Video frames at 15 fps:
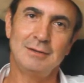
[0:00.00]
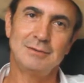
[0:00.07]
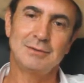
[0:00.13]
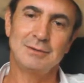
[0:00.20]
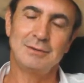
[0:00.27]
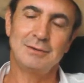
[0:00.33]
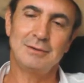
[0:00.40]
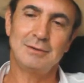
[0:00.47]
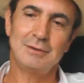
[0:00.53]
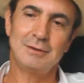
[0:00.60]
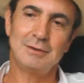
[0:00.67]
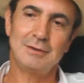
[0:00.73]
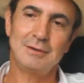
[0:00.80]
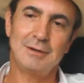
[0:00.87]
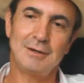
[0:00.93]

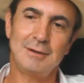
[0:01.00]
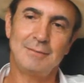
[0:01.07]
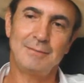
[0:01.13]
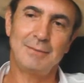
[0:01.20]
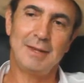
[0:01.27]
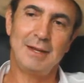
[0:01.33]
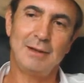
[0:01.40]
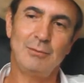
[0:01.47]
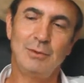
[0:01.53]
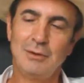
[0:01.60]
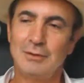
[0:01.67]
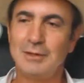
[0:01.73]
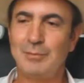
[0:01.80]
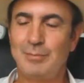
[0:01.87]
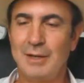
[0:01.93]
So it will
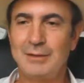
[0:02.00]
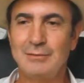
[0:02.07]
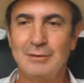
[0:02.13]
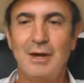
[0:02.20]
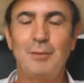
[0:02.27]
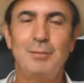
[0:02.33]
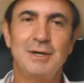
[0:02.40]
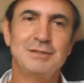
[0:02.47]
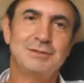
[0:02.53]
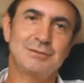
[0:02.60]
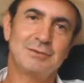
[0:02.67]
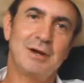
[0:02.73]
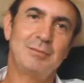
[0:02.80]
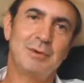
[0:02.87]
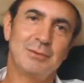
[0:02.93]
all depend on how much
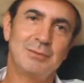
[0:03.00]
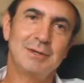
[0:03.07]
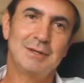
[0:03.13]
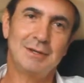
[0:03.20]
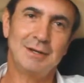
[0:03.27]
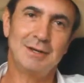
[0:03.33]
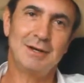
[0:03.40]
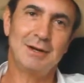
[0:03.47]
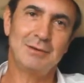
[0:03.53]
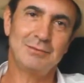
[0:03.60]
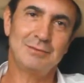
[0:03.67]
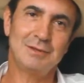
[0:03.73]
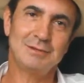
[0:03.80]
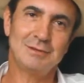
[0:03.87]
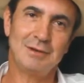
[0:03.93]
wrapper we can get out
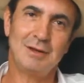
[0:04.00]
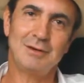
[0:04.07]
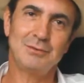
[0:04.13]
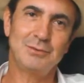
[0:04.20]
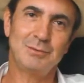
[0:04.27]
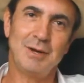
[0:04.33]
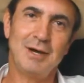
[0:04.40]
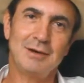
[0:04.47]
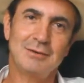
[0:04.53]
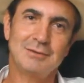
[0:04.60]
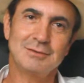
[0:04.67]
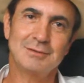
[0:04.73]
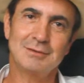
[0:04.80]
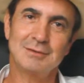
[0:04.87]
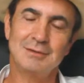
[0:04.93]
of this lot of tobacco.
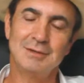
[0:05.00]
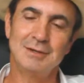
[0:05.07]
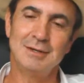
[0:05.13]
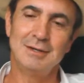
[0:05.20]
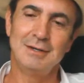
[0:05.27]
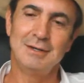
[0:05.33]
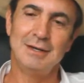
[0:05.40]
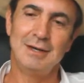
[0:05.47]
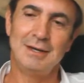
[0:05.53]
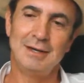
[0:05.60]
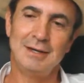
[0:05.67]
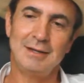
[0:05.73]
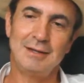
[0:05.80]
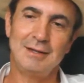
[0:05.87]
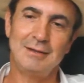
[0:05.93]
So,
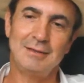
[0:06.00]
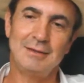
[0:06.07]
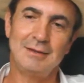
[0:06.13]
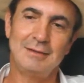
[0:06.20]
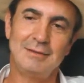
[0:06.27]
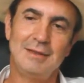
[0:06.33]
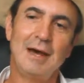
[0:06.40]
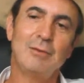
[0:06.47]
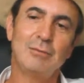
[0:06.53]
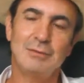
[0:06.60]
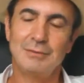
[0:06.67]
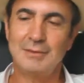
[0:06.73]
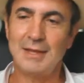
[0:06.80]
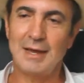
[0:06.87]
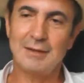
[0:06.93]
and
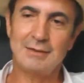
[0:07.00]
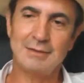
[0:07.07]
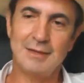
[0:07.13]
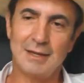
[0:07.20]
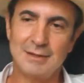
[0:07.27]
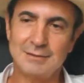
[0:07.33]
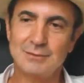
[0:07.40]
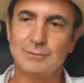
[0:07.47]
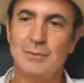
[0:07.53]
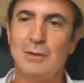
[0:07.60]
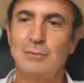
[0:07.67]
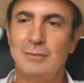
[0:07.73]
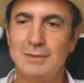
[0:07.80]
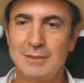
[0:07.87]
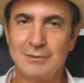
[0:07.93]
that is what
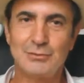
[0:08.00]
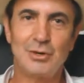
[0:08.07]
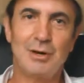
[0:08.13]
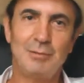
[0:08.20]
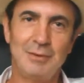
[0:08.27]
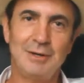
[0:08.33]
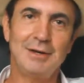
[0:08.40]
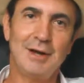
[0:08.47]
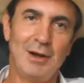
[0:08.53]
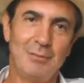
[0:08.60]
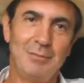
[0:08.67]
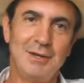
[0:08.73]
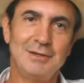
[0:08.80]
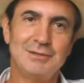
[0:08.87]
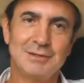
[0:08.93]
will determine how
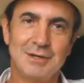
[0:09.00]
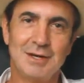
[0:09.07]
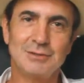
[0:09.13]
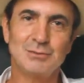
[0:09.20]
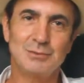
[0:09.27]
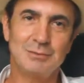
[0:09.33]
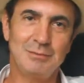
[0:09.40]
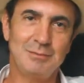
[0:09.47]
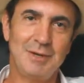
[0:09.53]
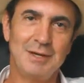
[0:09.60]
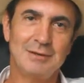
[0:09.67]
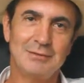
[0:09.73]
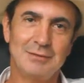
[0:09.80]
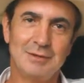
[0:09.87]
many cigars we will make on